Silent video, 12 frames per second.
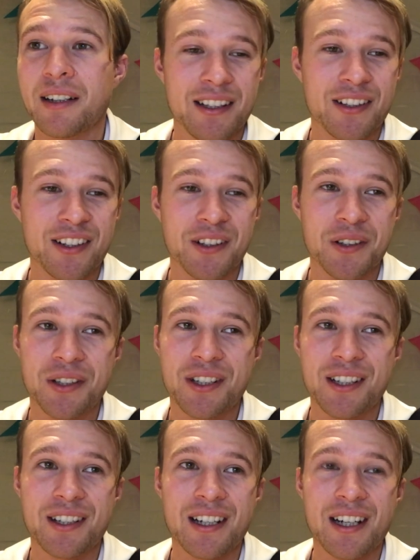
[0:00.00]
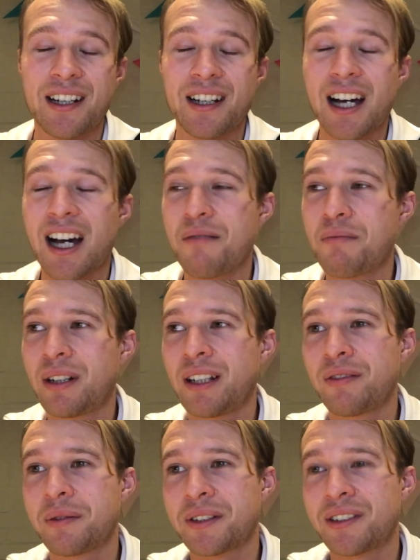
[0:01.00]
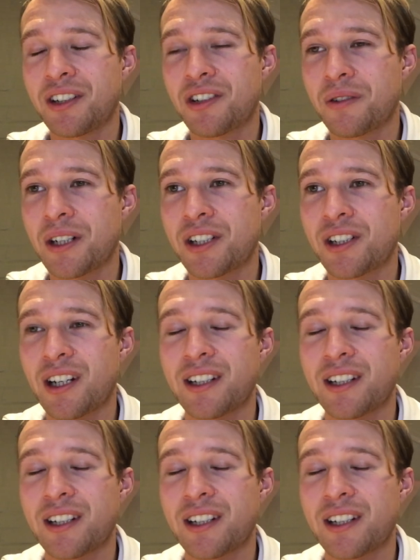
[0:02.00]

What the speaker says: So it was just an unbelievable situation.